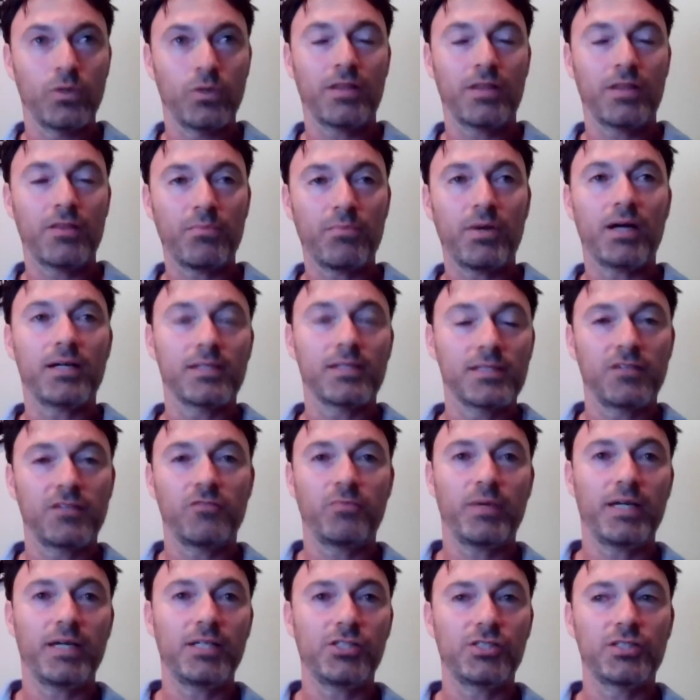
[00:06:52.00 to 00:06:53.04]
with
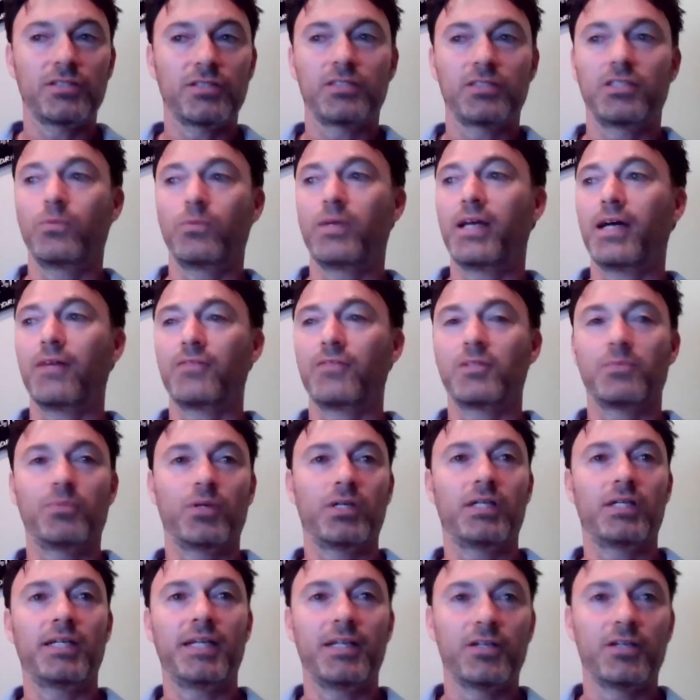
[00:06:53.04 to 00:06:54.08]
positive patients. Do we have to
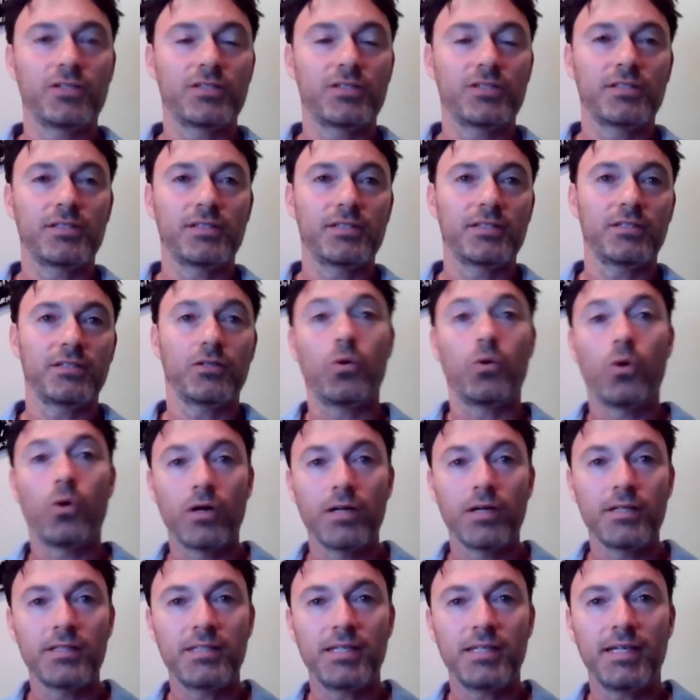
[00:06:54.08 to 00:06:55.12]
put any nurses in
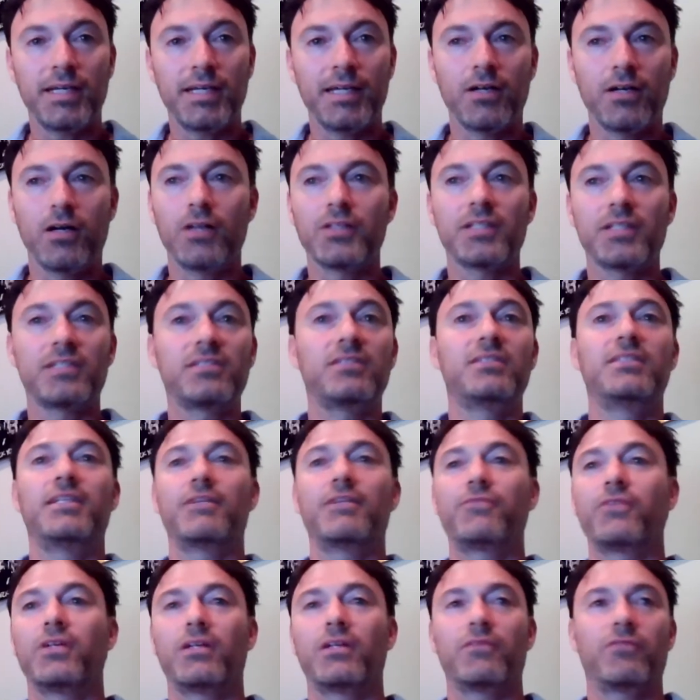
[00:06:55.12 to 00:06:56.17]
quarantine? All this
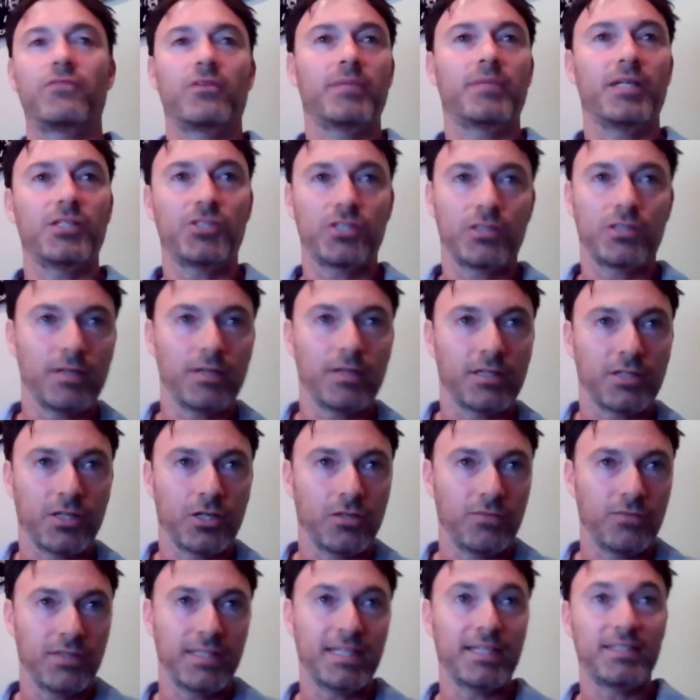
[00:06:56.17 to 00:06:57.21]
different information around
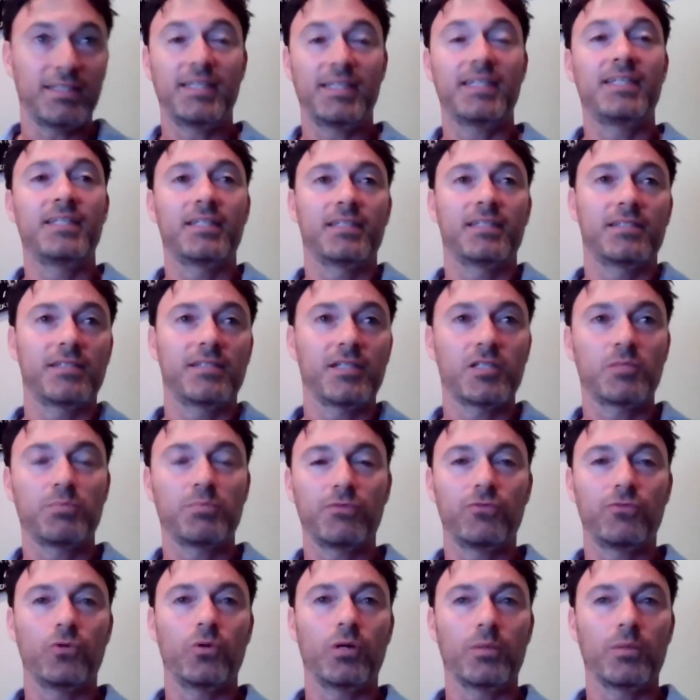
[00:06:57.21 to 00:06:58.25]
COVID that didn't exist
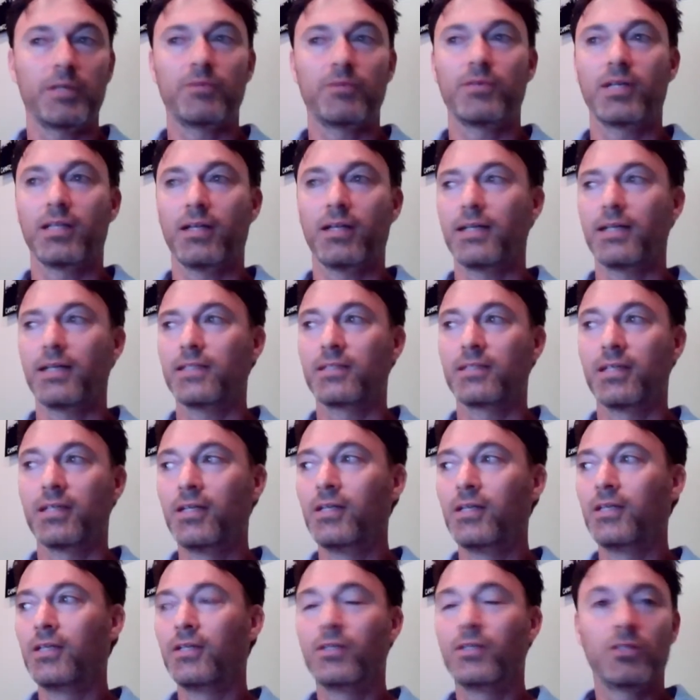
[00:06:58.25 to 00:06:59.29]
before, we realized
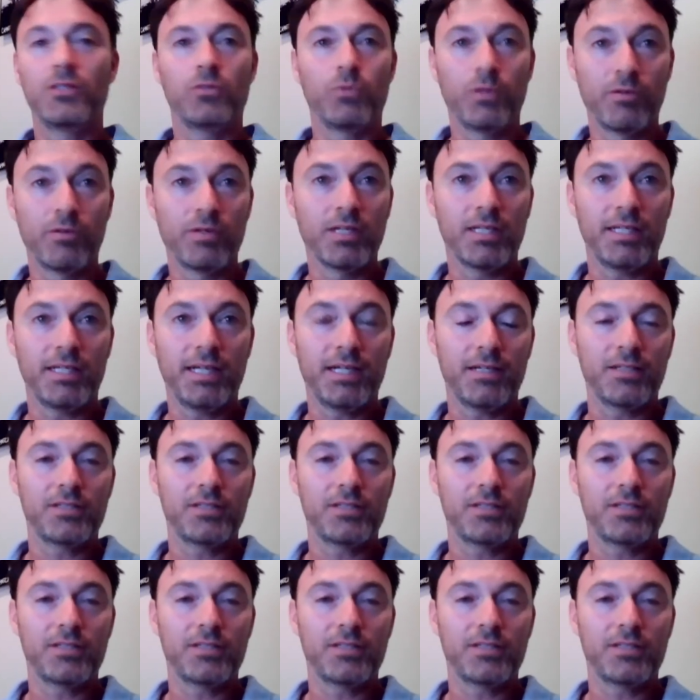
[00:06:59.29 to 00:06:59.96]
we really